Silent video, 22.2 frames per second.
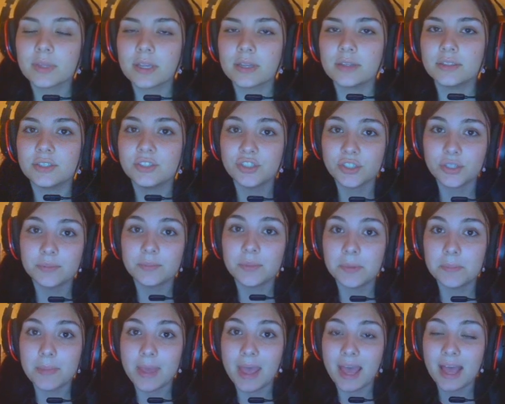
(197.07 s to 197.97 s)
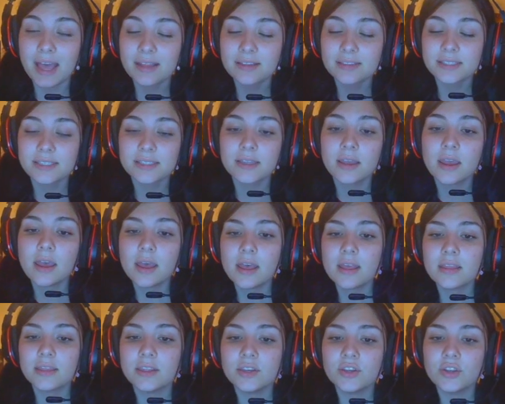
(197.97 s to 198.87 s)
legitimate paths,
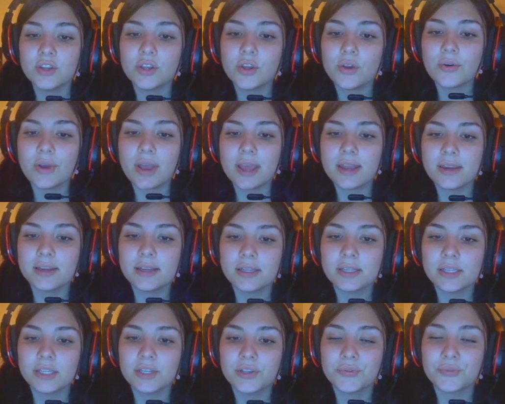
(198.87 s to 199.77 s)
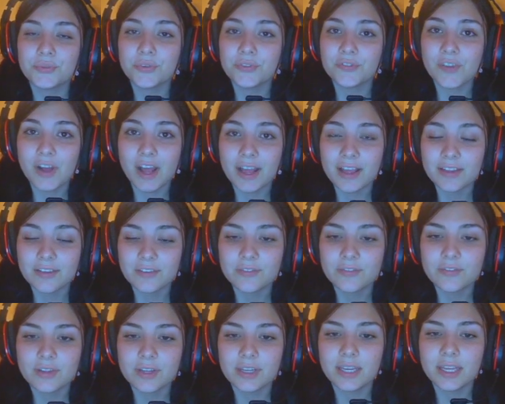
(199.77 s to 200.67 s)
then you can go ahead and click
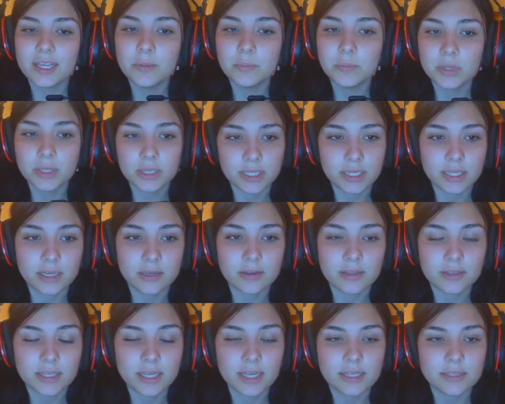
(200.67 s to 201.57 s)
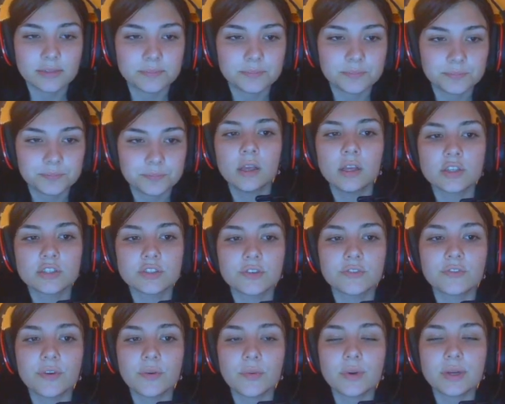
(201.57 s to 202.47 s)
revive and keep clicking on that. So
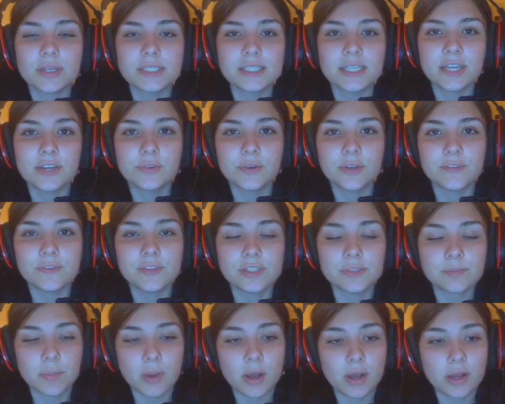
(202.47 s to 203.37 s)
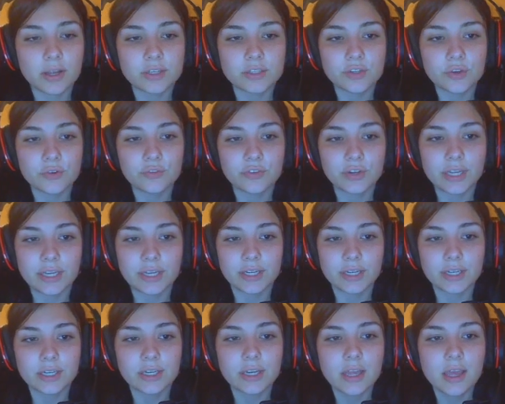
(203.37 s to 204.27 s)
if I wanted to get rid of this pond over
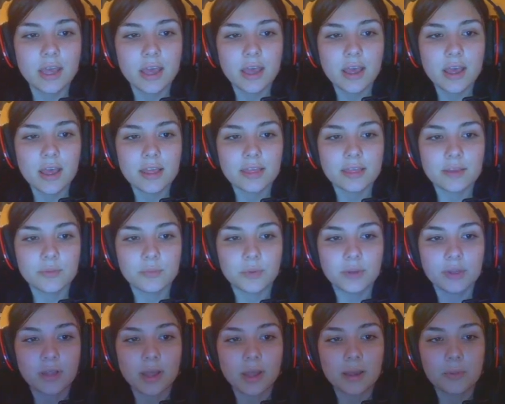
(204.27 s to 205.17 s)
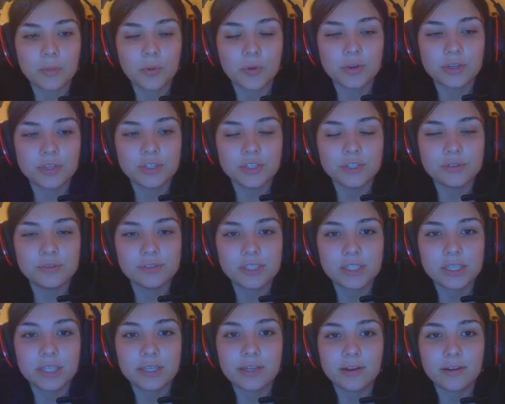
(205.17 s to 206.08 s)
here, then what I'm going to do is
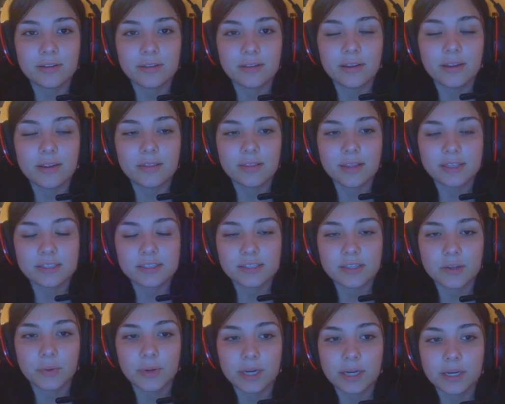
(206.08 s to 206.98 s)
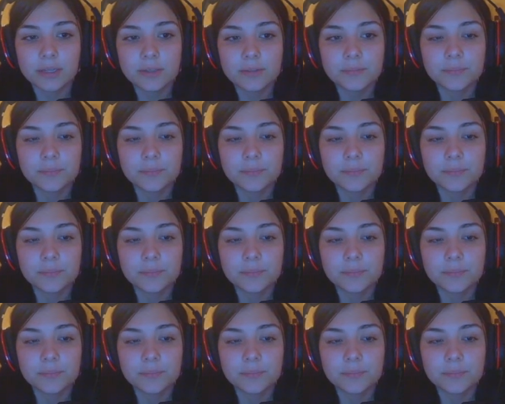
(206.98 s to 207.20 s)
click on that square,